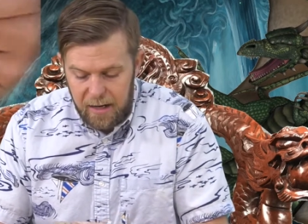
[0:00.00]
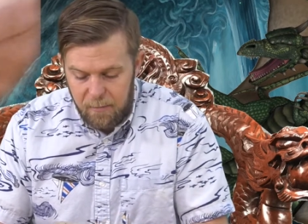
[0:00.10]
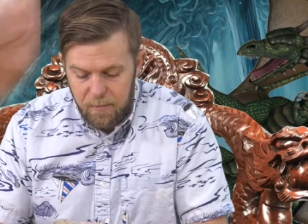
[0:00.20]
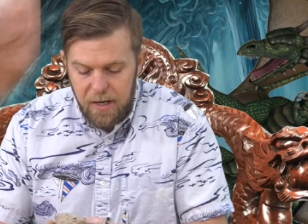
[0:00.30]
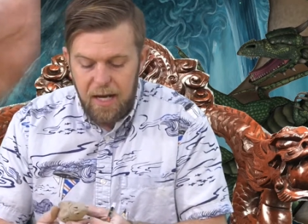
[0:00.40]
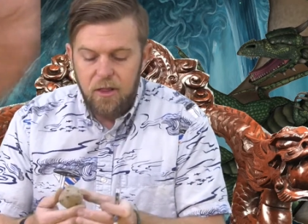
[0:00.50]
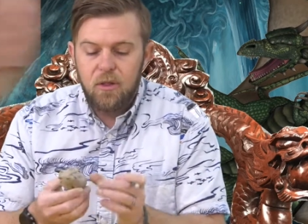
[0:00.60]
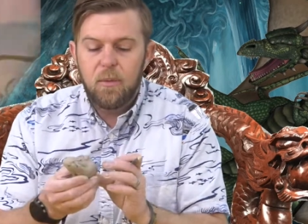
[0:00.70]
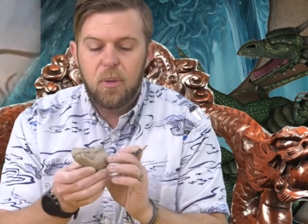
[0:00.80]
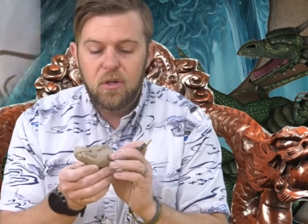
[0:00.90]
I'm not
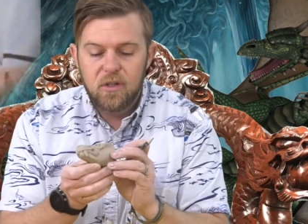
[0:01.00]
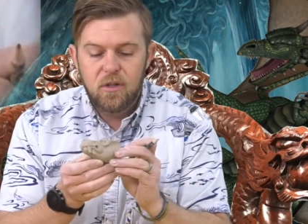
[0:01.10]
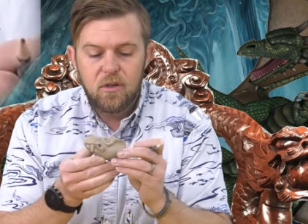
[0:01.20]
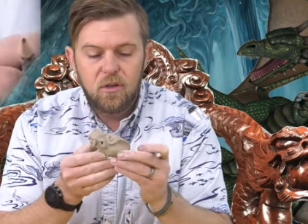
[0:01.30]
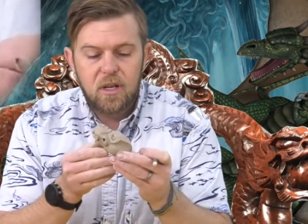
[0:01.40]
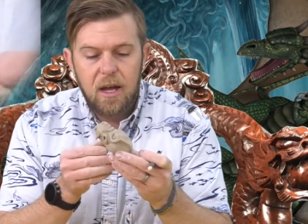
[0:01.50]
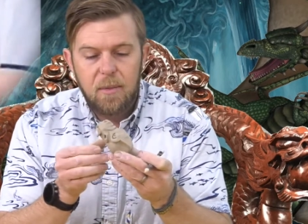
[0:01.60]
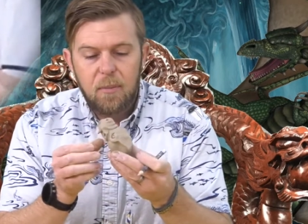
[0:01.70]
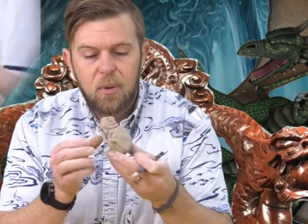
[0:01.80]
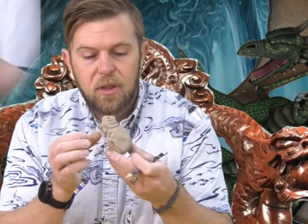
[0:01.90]
the person who came
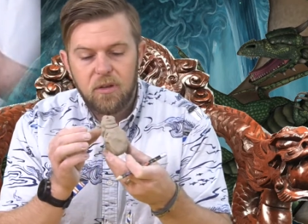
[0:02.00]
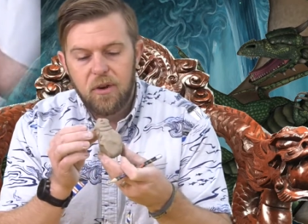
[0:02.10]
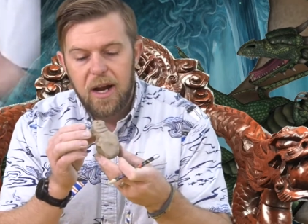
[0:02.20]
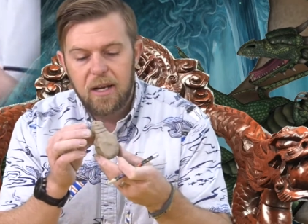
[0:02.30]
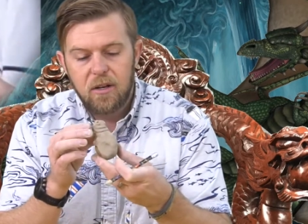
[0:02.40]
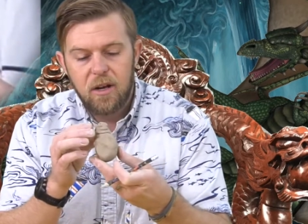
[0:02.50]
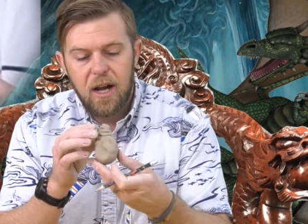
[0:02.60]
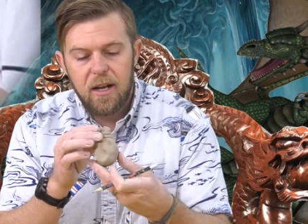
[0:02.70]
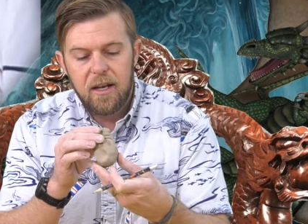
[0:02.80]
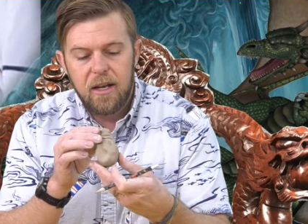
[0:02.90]
up with a dragon or
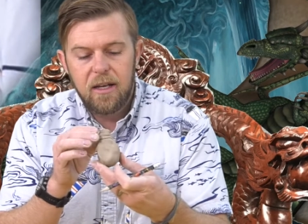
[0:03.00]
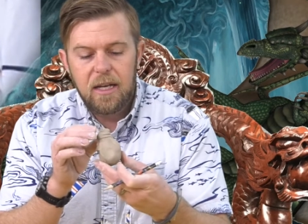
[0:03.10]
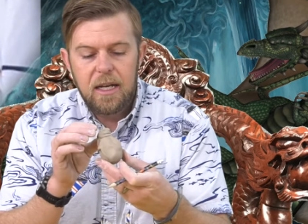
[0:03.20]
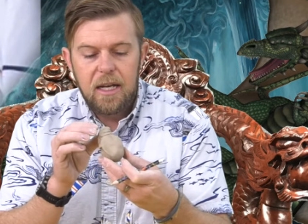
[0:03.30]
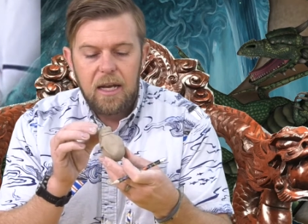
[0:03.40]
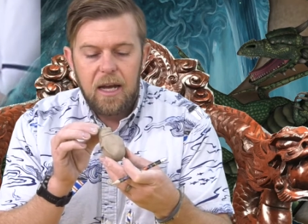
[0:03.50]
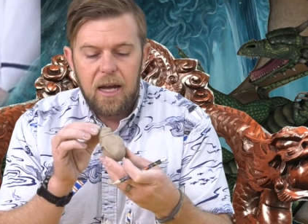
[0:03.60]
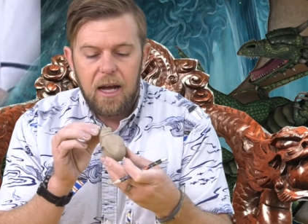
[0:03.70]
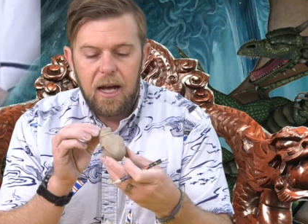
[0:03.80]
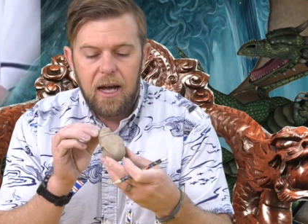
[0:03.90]
how to,
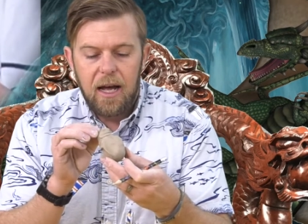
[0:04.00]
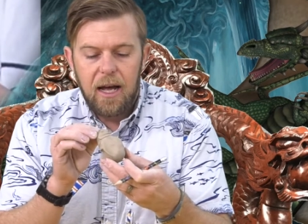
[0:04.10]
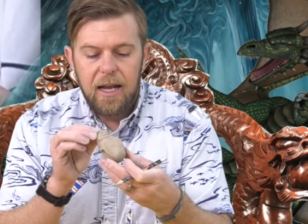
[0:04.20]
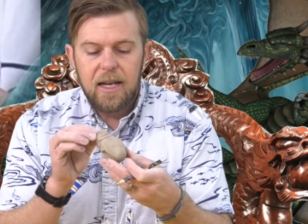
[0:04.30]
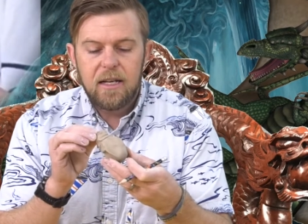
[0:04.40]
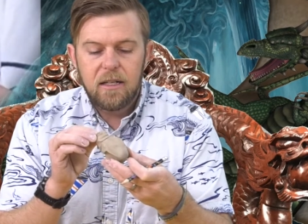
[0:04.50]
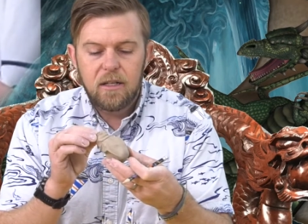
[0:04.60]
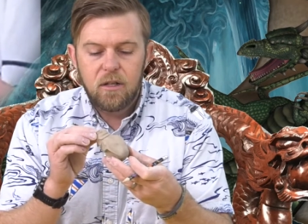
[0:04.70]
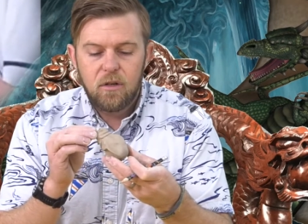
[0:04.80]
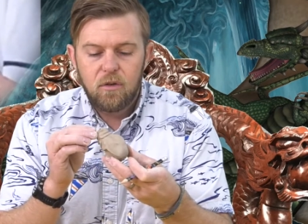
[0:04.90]
I didn't
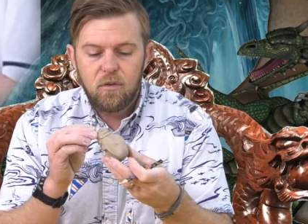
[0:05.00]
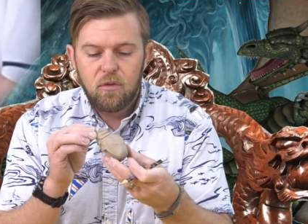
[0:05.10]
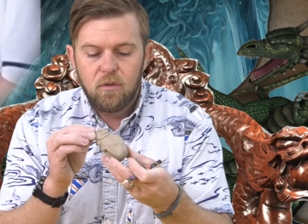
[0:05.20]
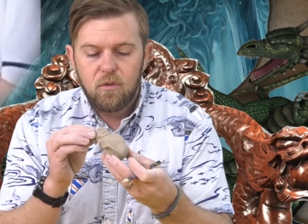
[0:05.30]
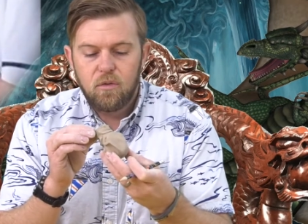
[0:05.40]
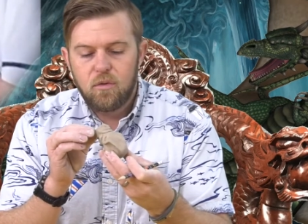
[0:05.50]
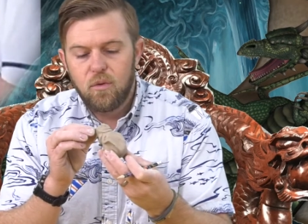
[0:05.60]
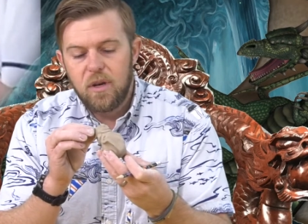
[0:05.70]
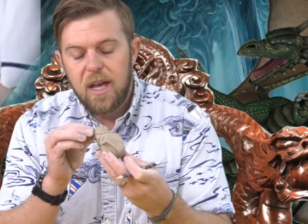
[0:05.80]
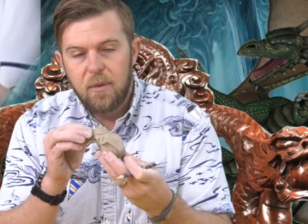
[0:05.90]

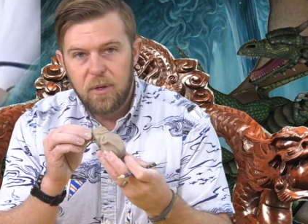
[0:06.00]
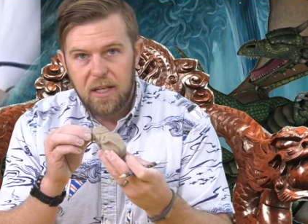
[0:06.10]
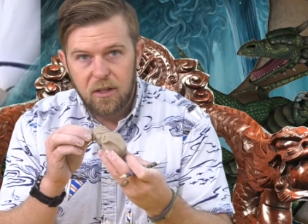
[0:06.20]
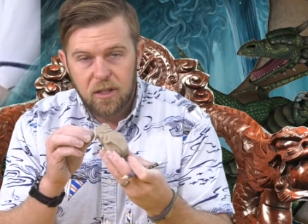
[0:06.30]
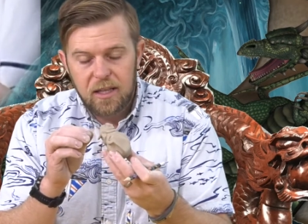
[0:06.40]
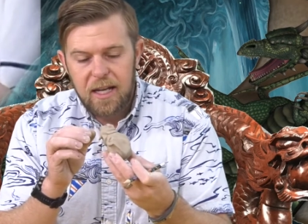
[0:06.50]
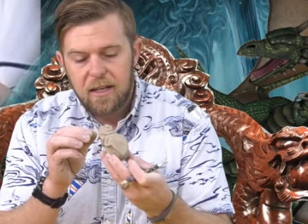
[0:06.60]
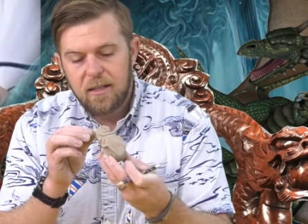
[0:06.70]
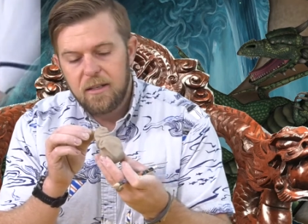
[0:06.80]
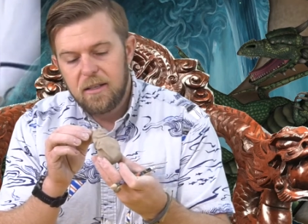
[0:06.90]
create what they look like.